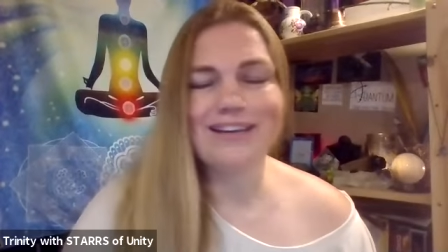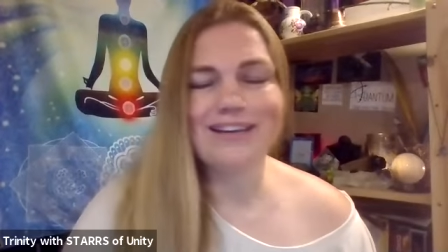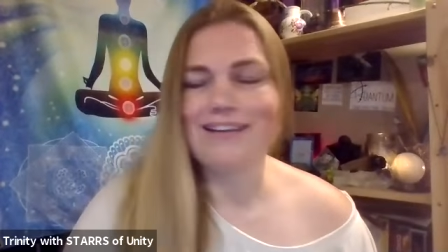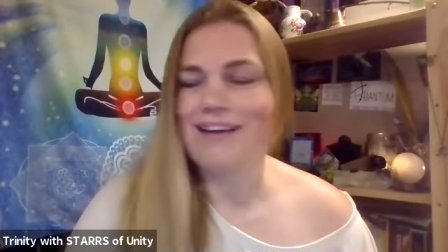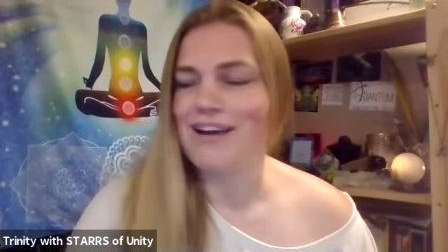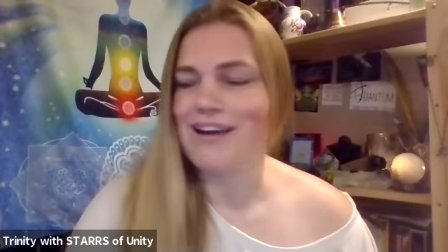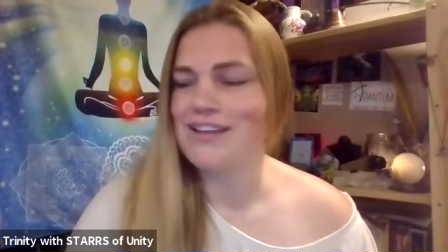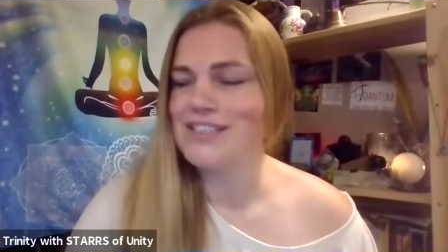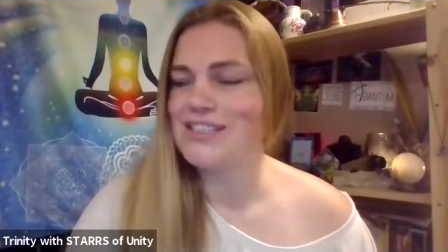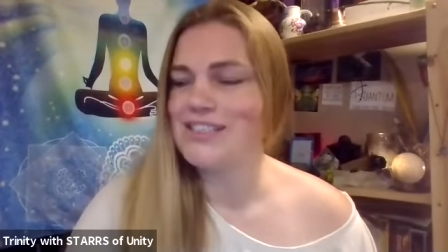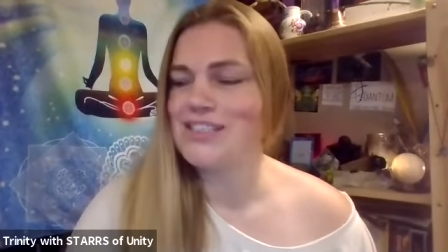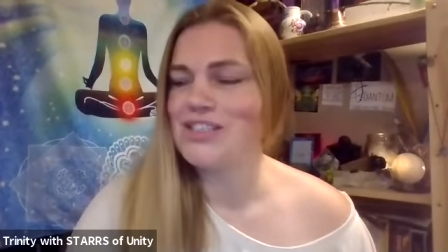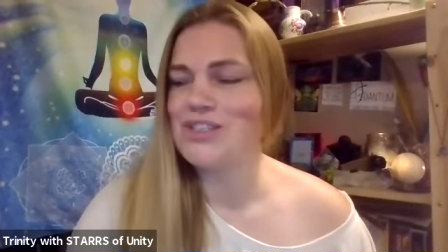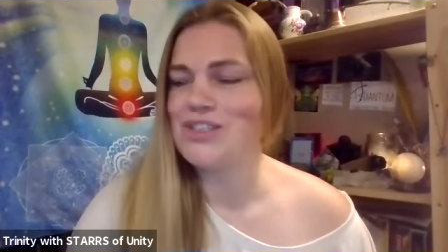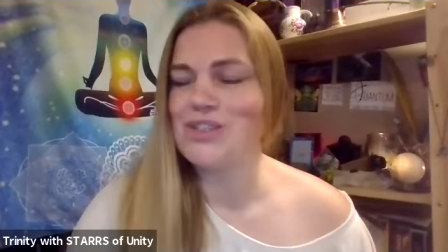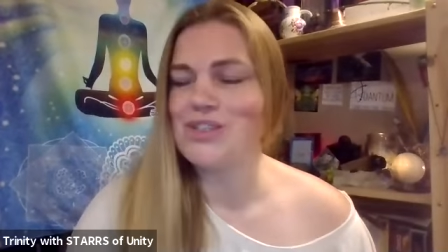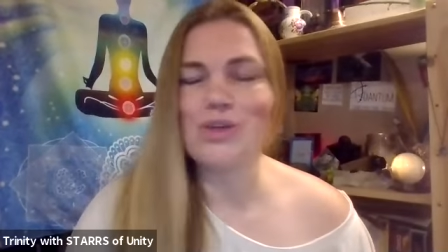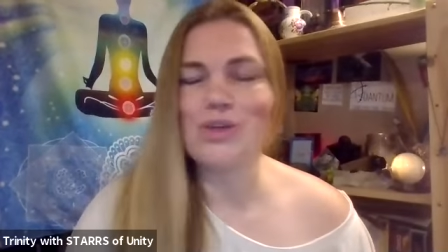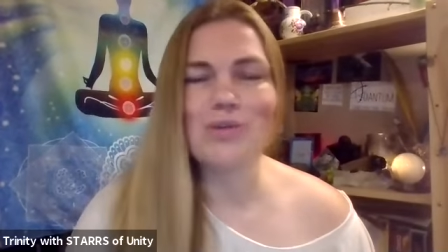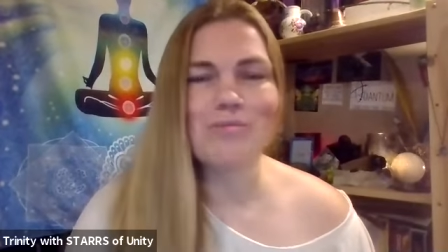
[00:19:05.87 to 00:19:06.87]
not
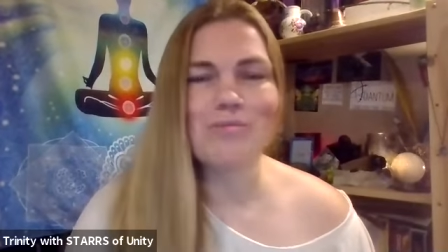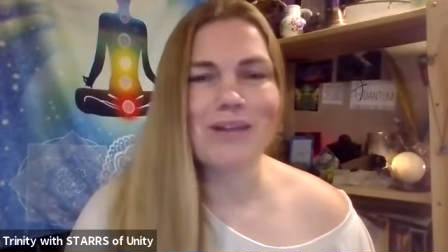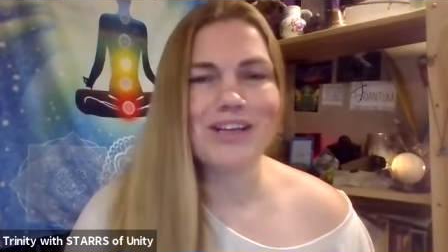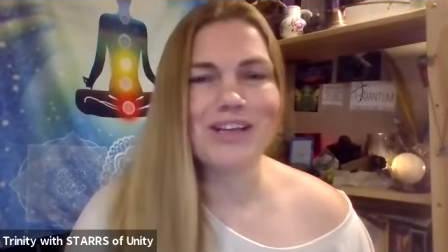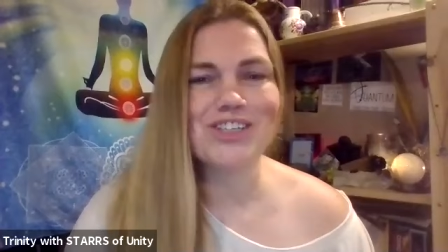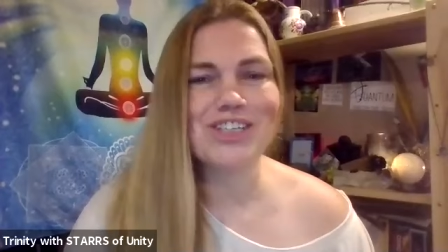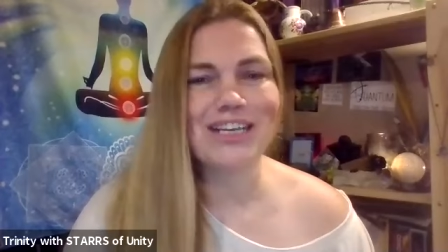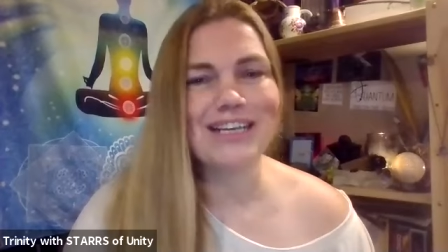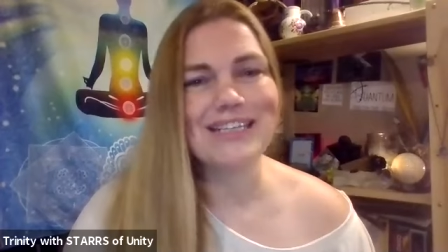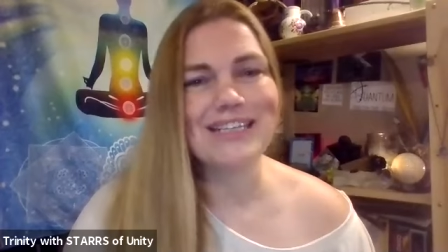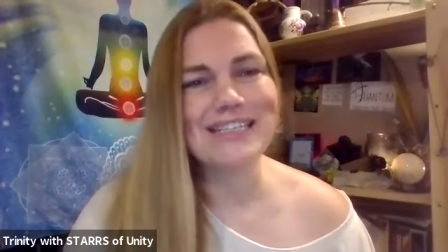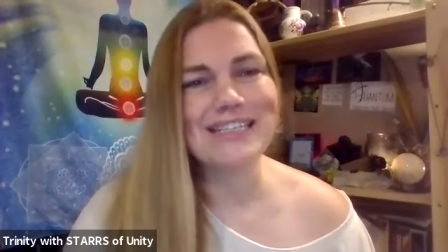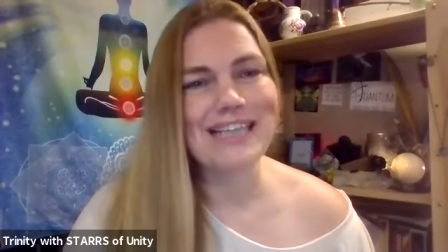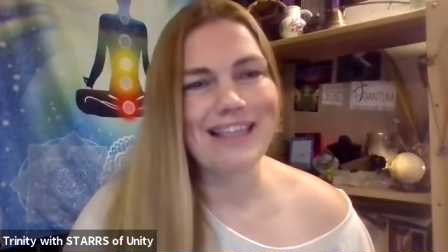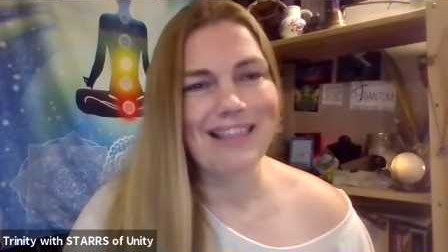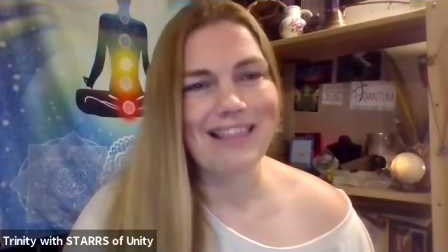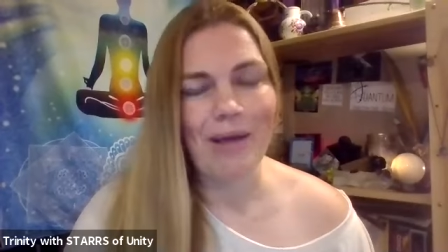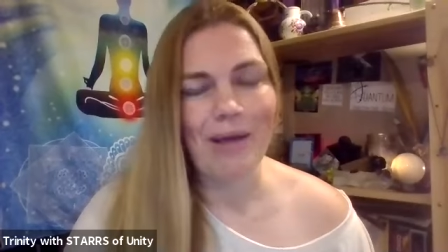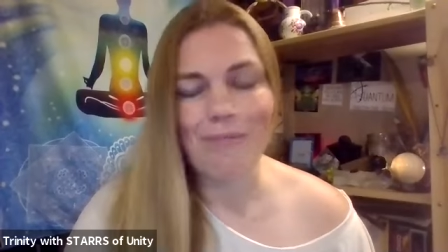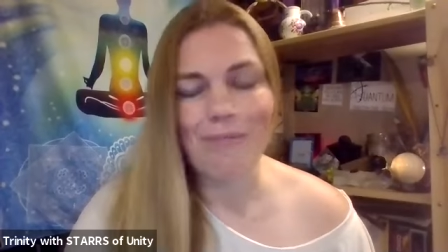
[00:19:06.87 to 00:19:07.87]
too much into
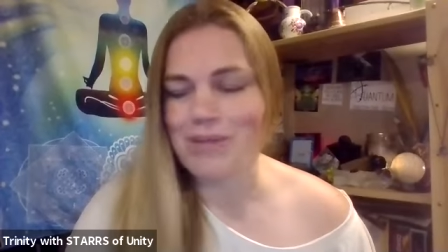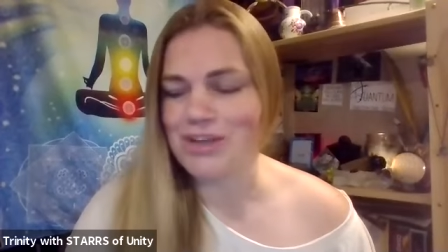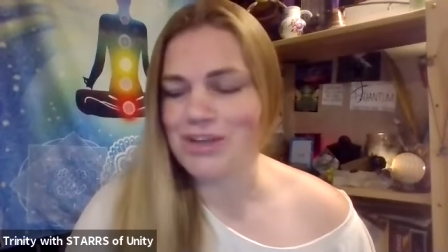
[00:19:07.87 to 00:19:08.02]
them,